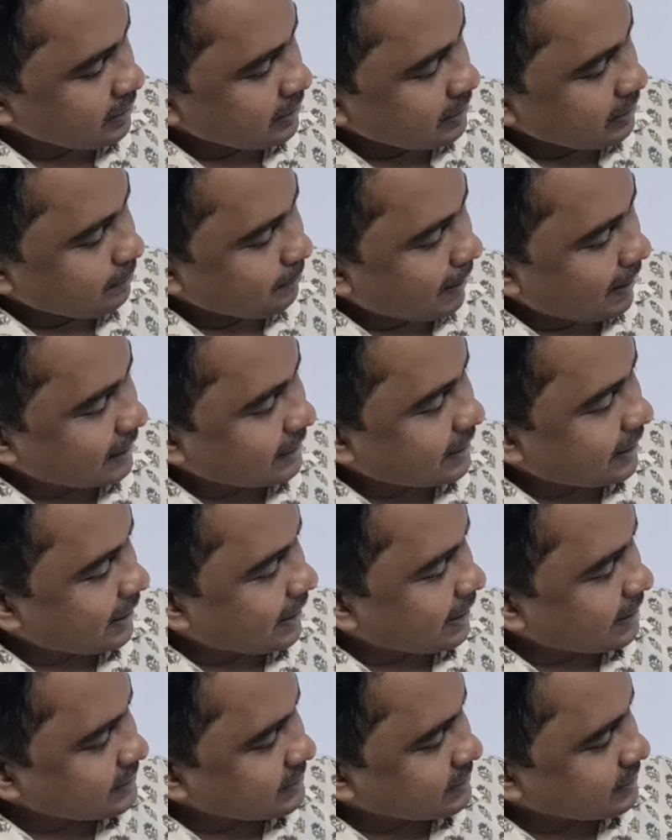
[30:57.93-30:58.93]
market
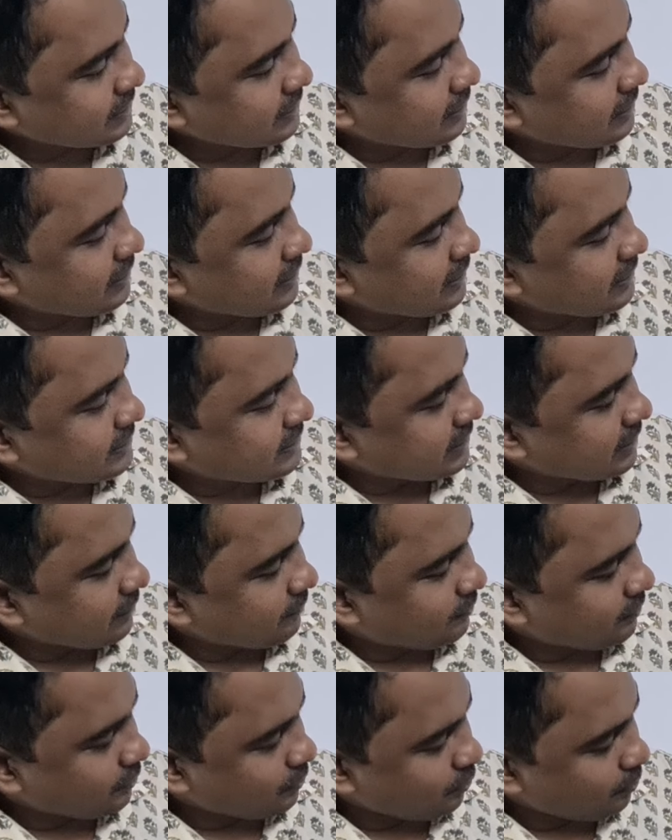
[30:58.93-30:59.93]
has let's say if
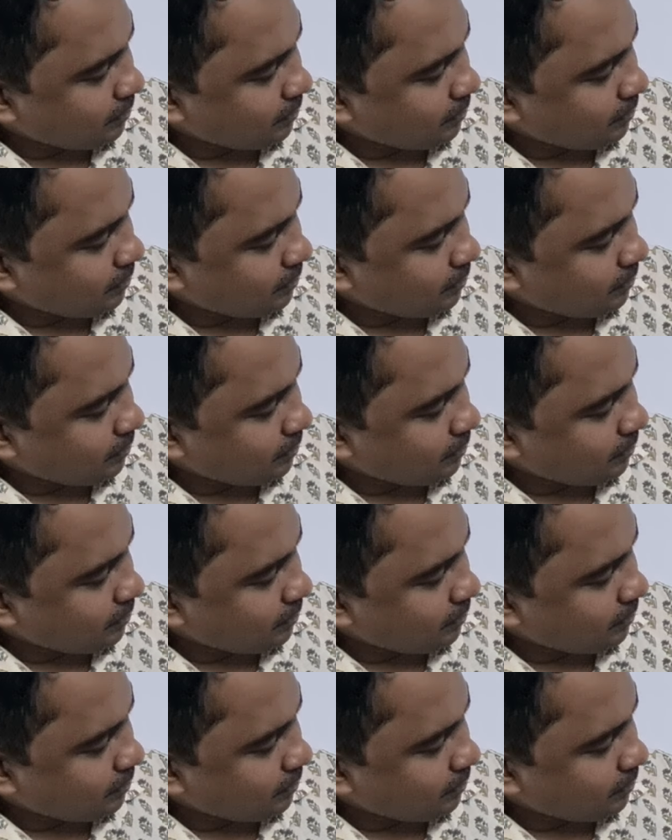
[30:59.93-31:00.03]
you go